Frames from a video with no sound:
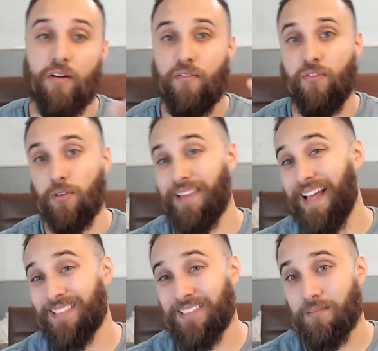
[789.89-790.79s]
for
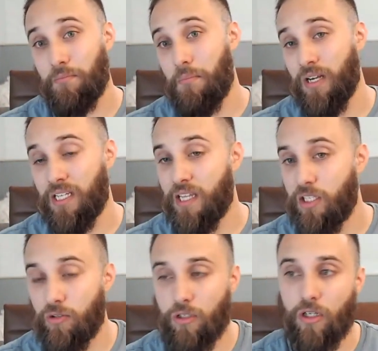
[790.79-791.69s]
less money than
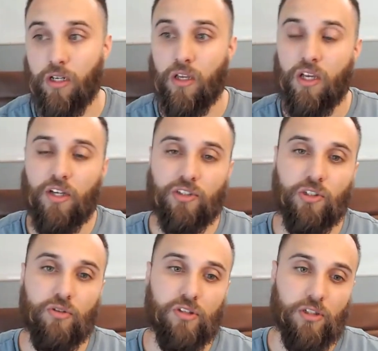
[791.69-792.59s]
you could.
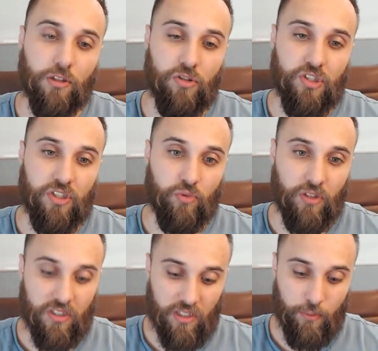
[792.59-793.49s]
So the solution is
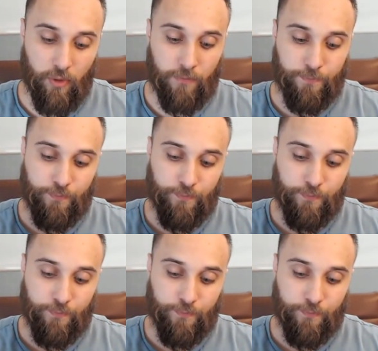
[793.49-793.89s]
really simple.